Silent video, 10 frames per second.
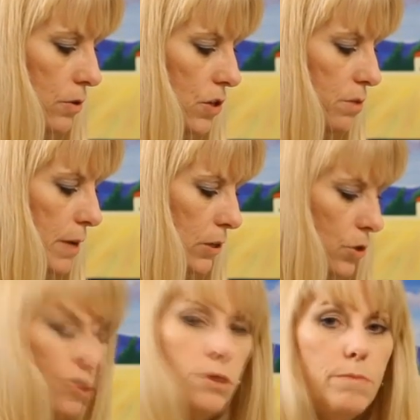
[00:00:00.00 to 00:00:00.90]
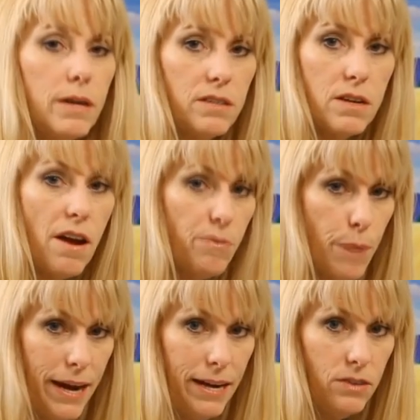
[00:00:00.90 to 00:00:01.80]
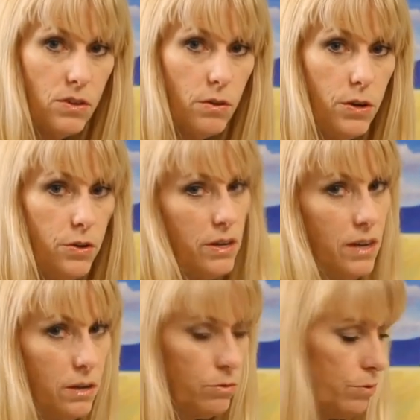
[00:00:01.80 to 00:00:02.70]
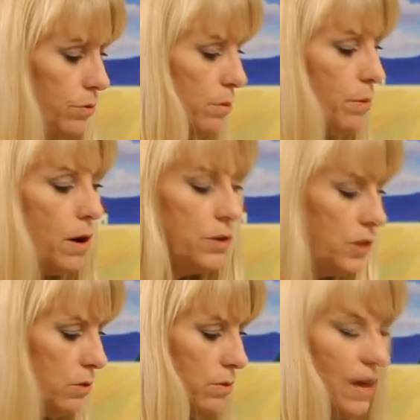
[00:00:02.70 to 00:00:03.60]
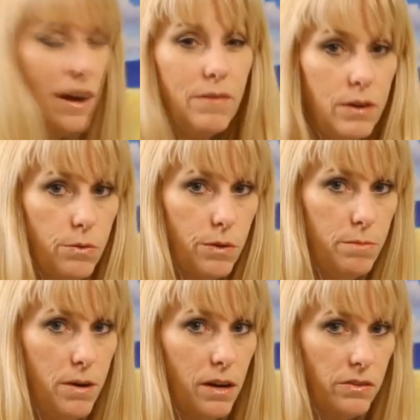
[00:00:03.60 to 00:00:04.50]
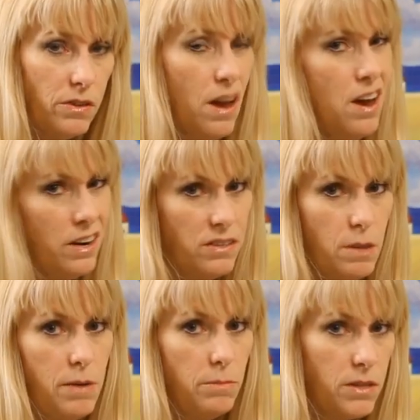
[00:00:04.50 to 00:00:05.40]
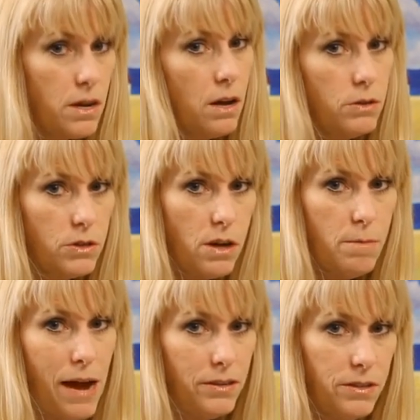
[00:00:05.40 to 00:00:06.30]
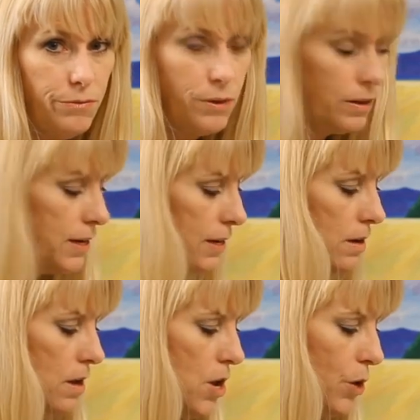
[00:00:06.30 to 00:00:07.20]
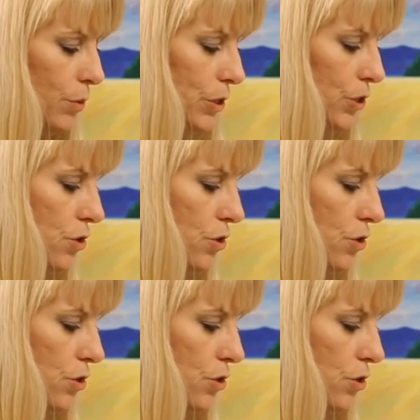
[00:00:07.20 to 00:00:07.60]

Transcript: just make sure you mix enough paint so that you can get through your project without having to remix because sometimes the colors come out differently when you